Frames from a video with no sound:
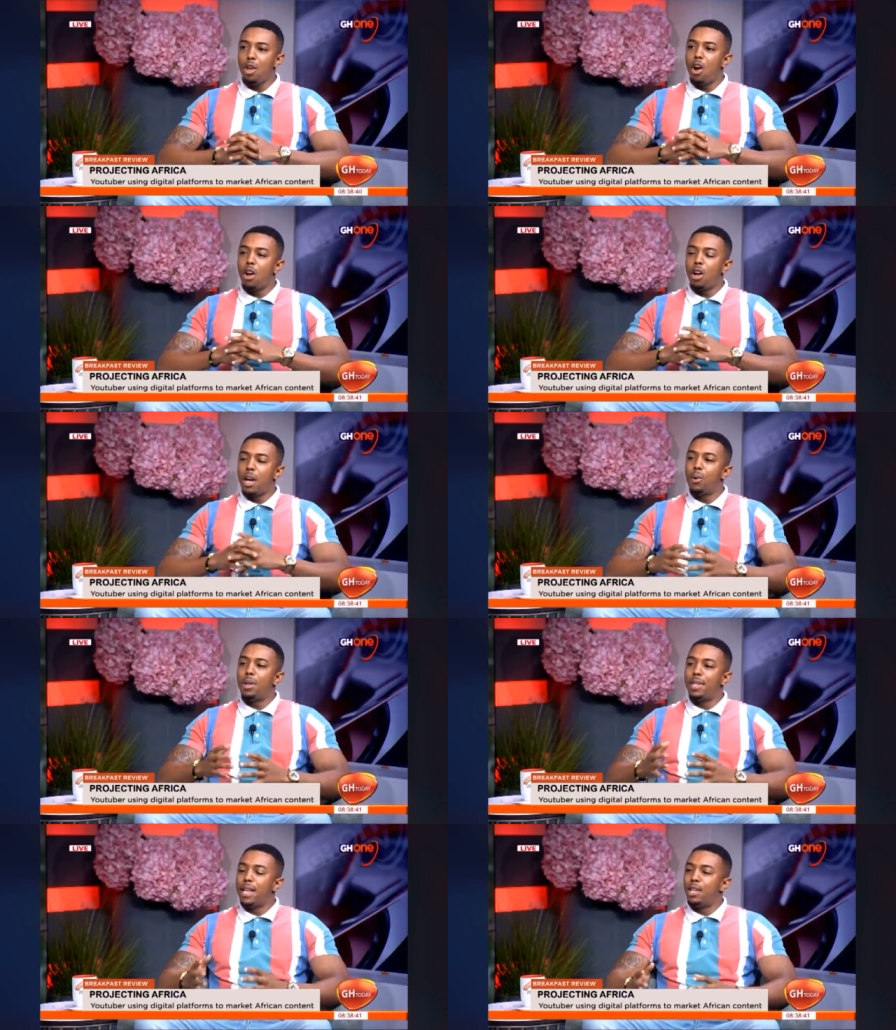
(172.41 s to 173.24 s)
are good at
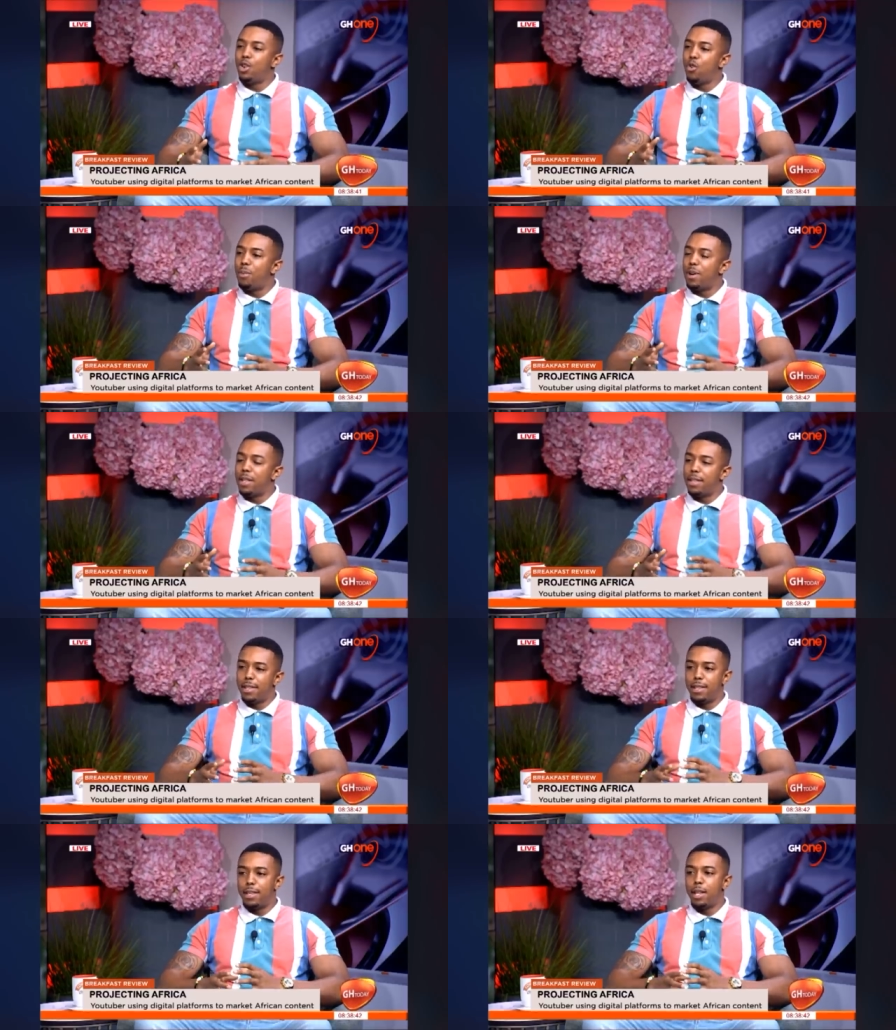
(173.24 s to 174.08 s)
what they do, but
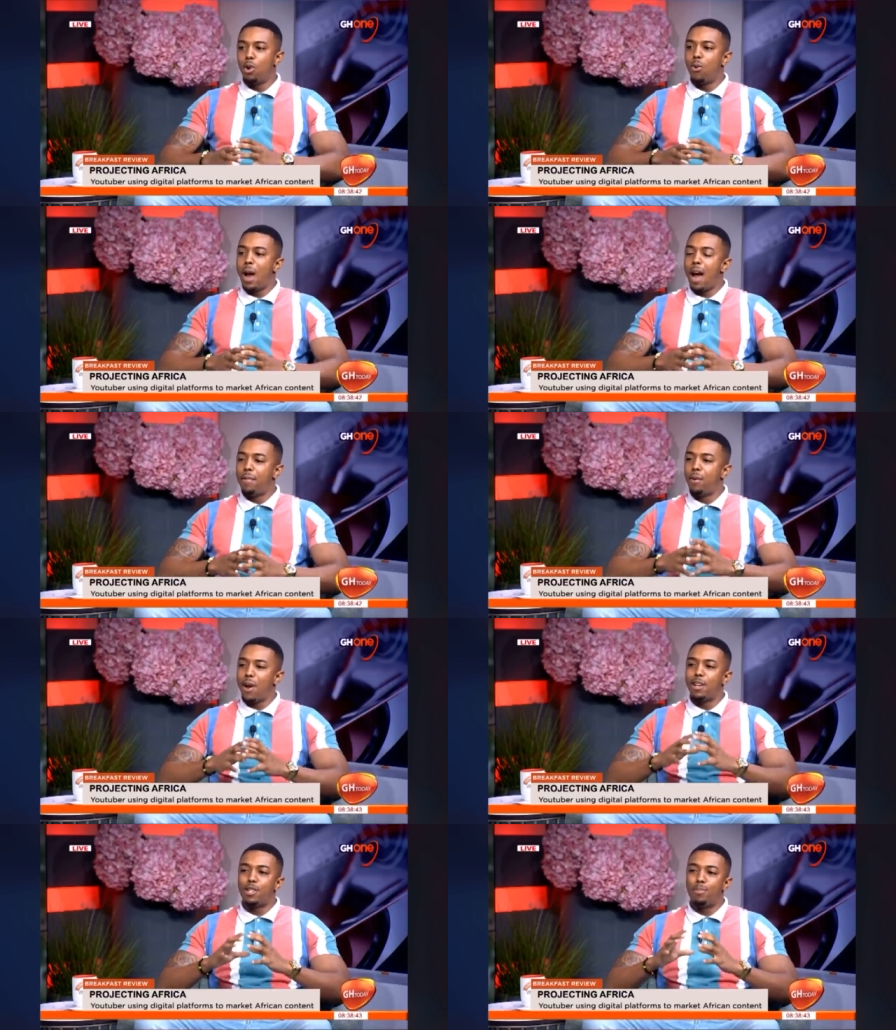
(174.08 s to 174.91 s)
they don't have the
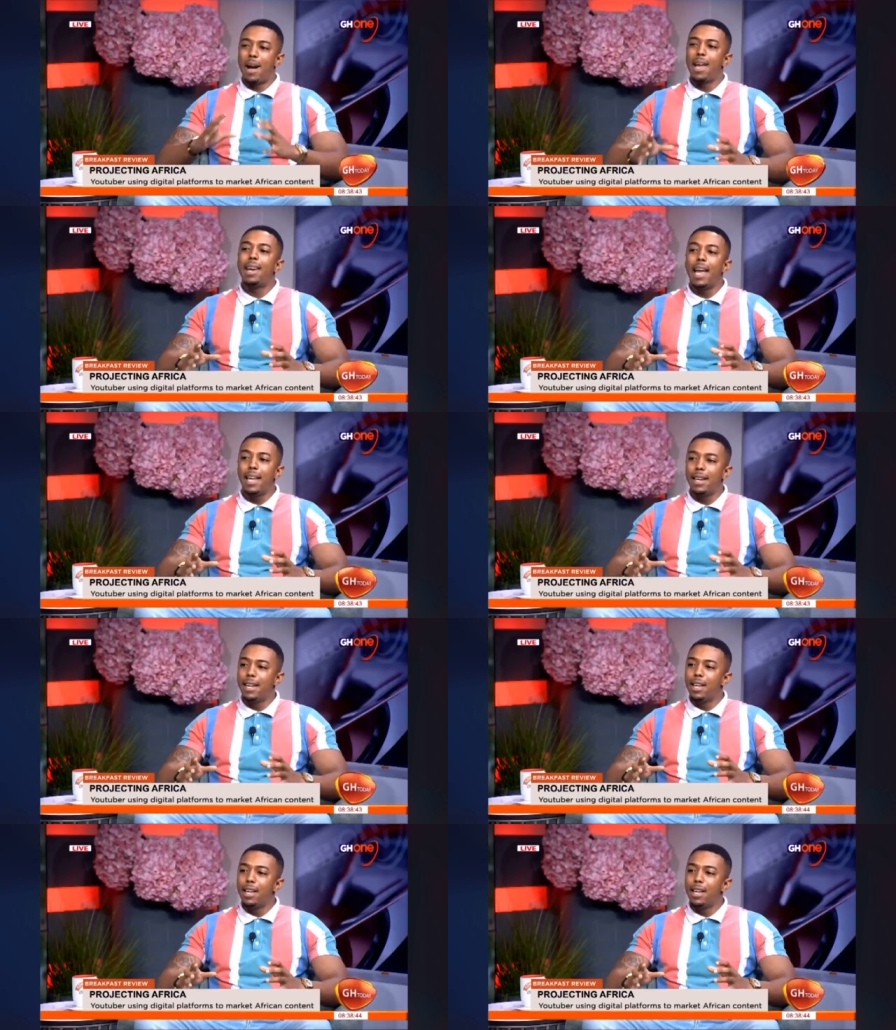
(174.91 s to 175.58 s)
right spotlight.